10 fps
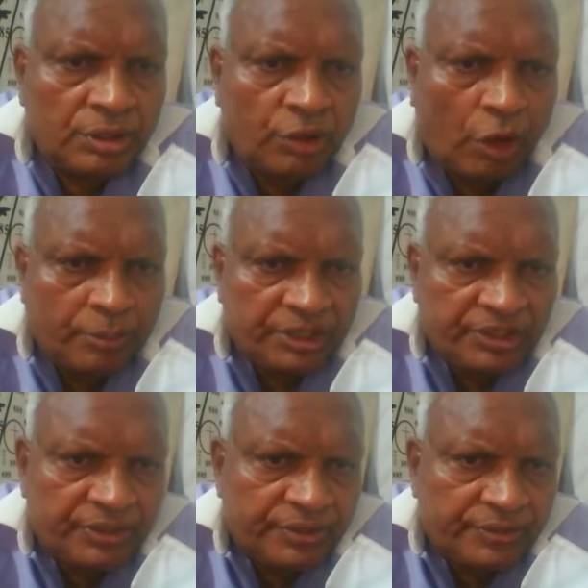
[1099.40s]

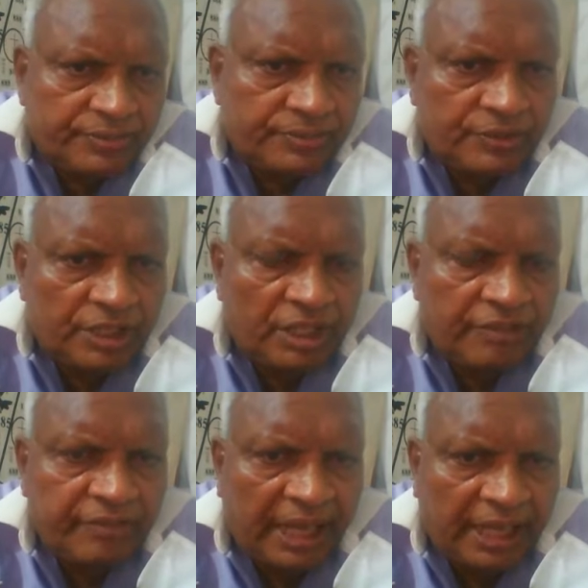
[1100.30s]
copies,
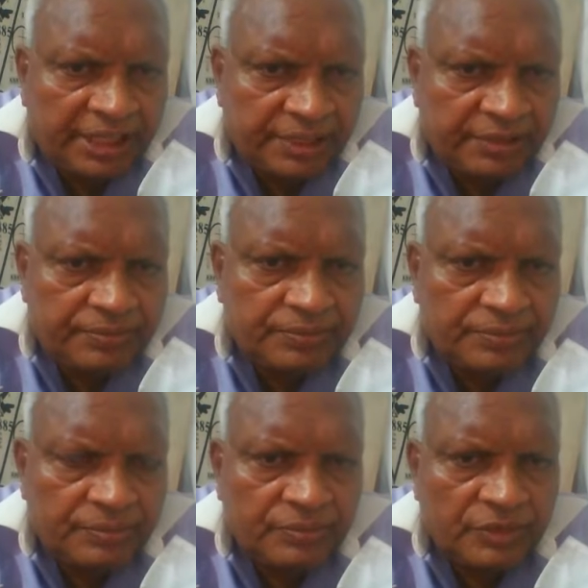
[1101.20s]
if any,
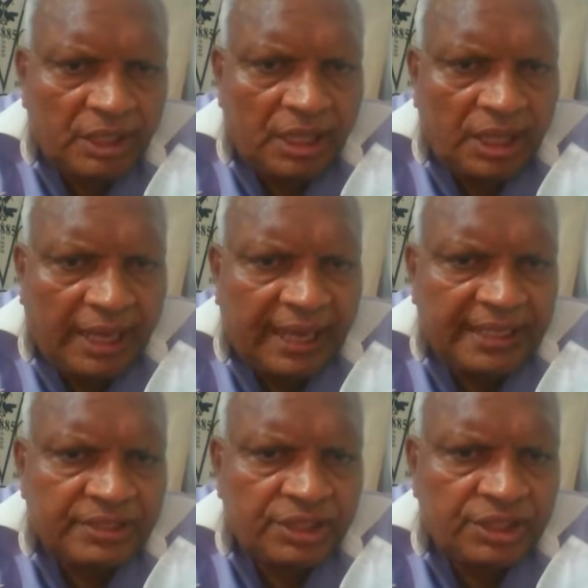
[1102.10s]

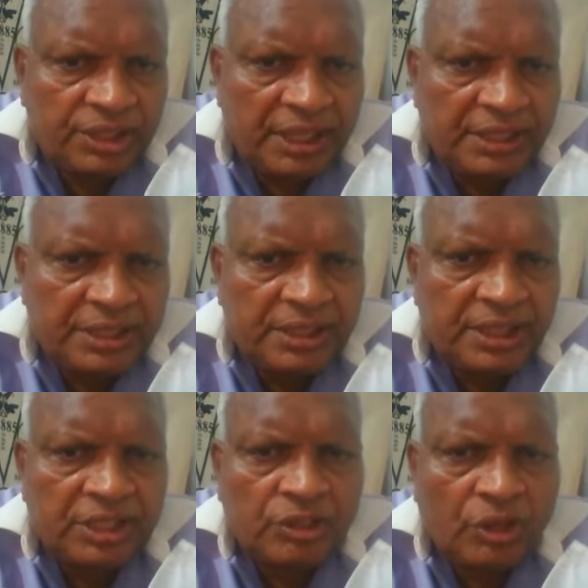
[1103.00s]
as stated
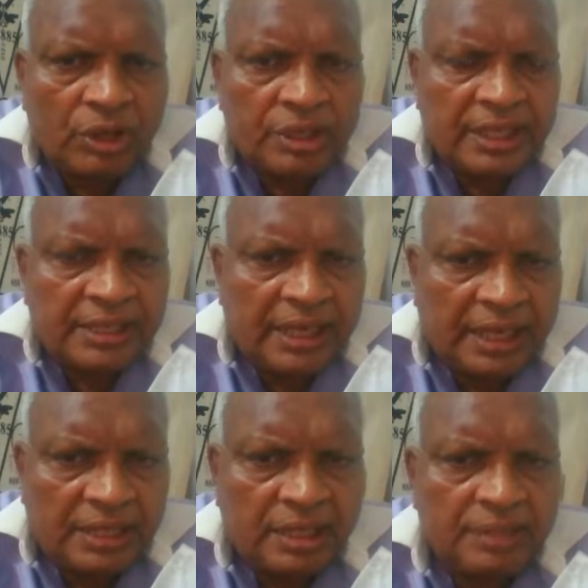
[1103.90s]
in contract
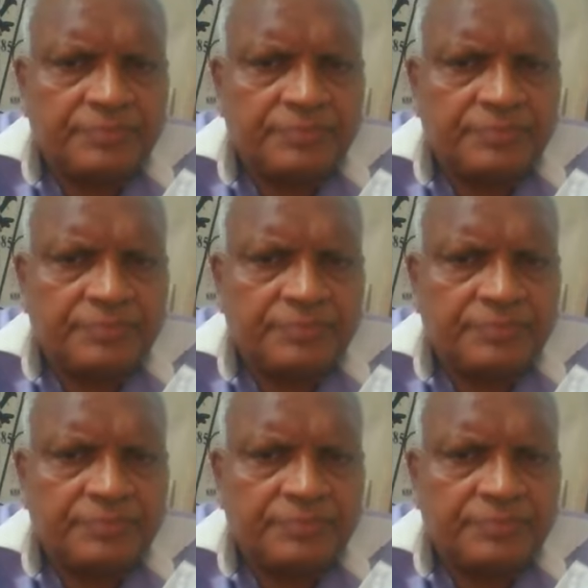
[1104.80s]
data.